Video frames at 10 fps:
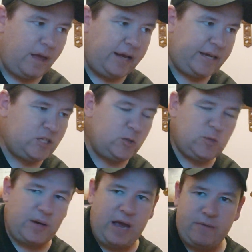I guess
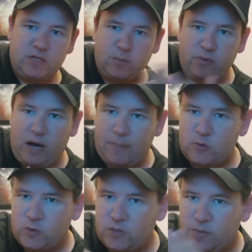he's been having some
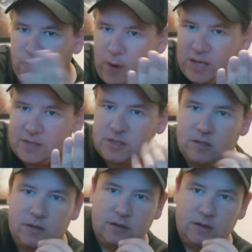problems with some threats.